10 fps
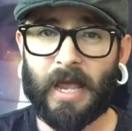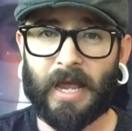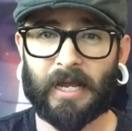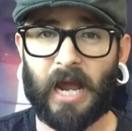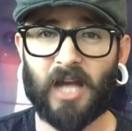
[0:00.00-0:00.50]

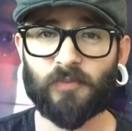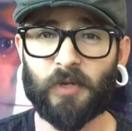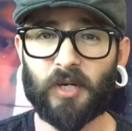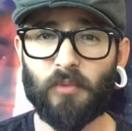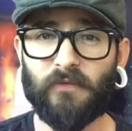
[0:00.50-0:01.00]
Hey guys,
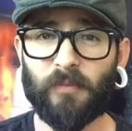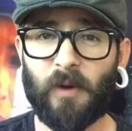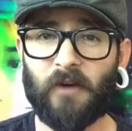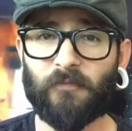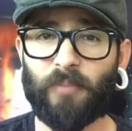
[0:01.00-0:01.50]
Bearded Movie
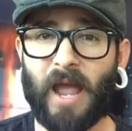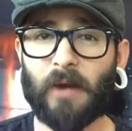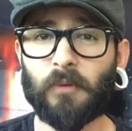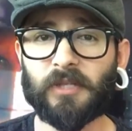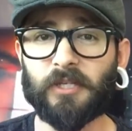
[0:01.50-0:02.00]
Buff,
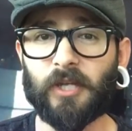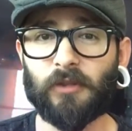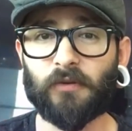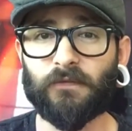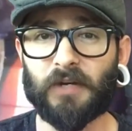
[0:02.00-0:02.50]
back with
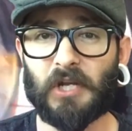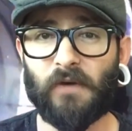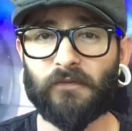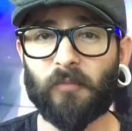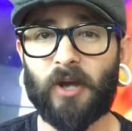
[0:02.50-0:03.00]
another
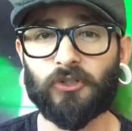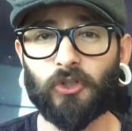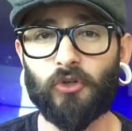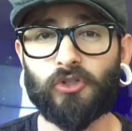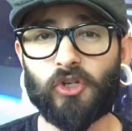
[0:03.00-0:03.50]
video for my
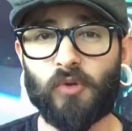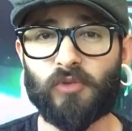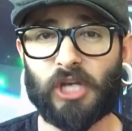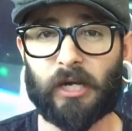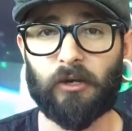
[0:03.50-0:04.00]
YouTube
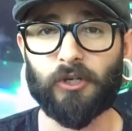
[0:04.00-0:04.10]
channel.